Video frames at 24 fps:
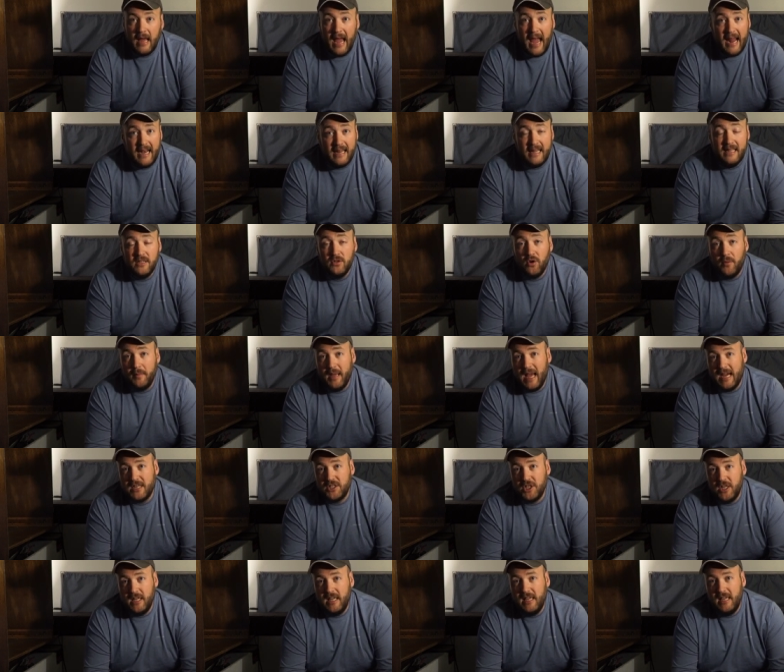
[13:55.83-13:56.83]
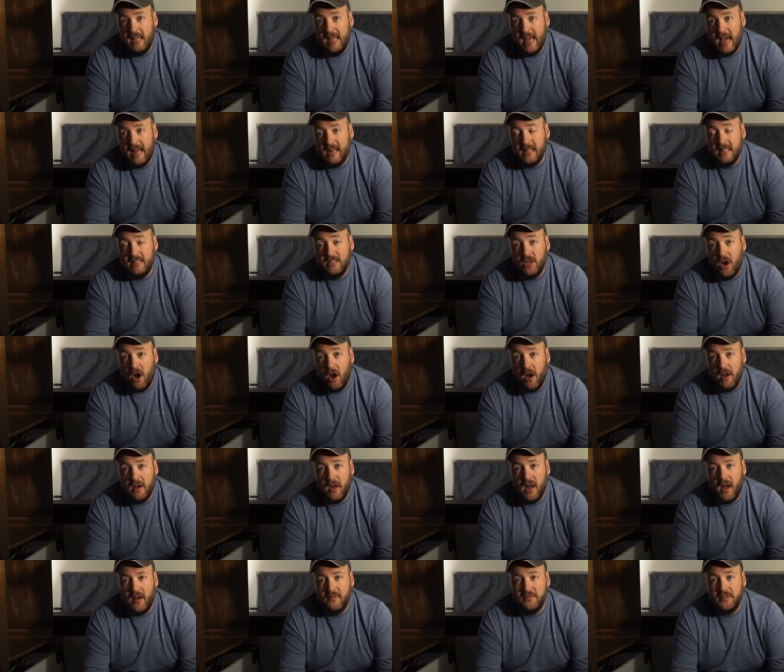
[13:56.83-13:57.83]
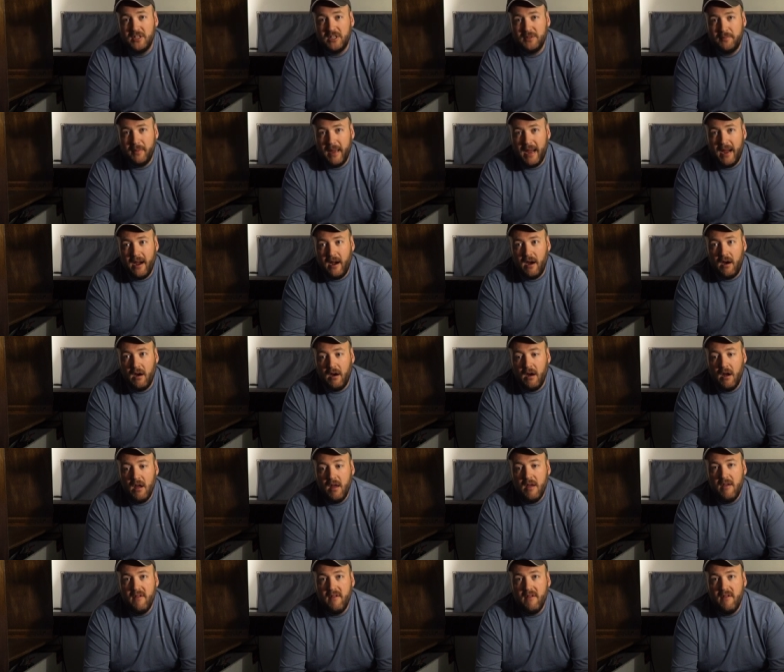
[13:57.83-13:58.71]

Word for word: And he told me actually he had a ton of spare